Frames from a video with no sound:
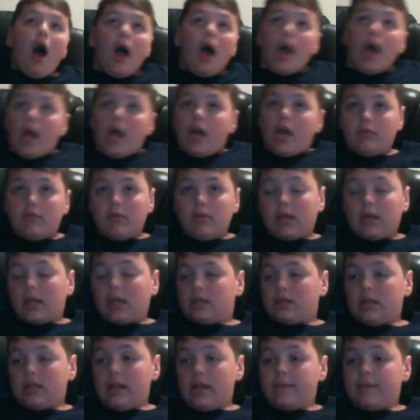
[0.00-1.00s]
He
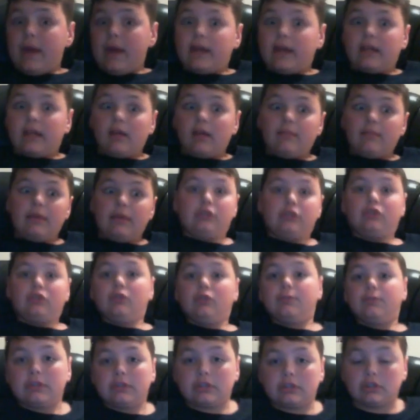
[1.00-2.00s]
ricocheted back at me
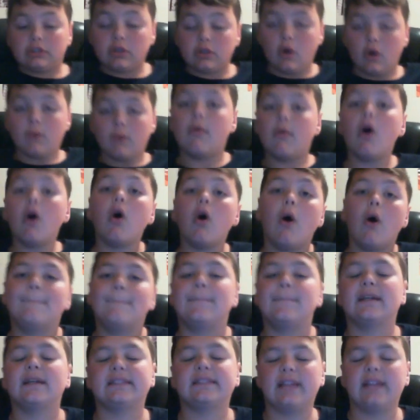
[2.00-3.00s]
super slow mo,
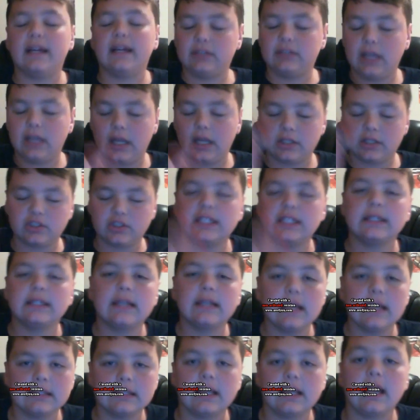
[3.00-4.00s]
but I dodged it
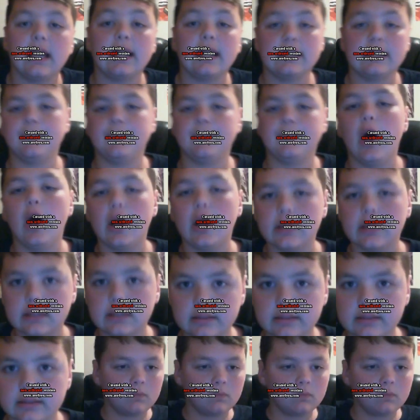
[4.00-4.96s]
because I is boss.